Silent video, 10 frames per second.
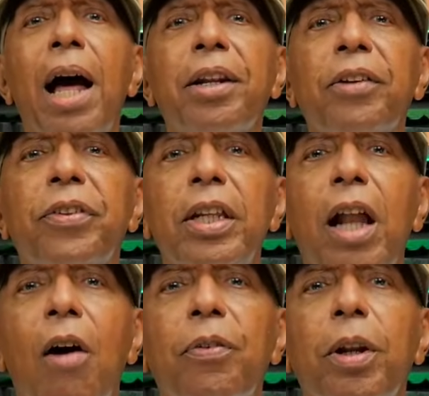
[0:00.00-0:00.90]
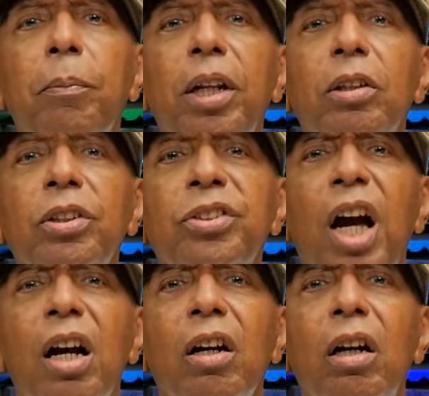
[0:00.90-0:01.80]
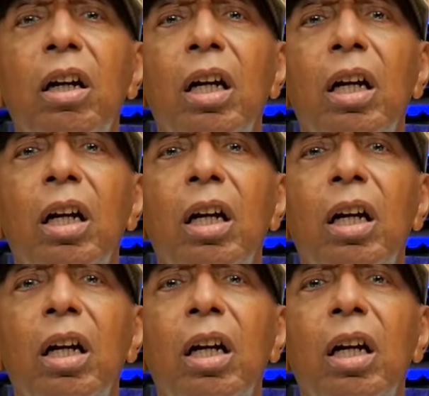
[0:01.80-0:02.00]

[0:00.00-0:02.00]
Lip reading: they're sitting off in the middle of the jungle,